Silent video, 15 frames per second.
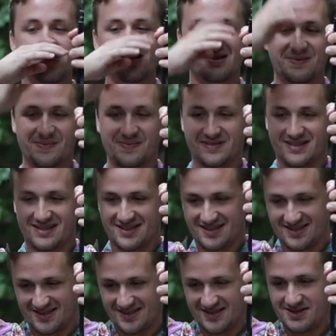grab it by
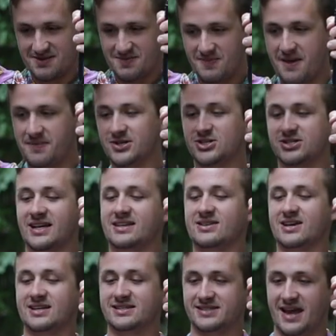there. Maybe just lay
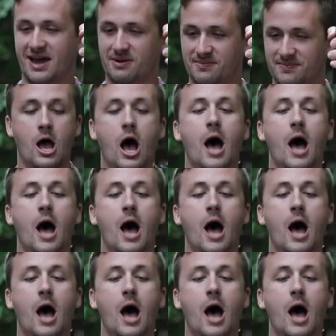the guns down.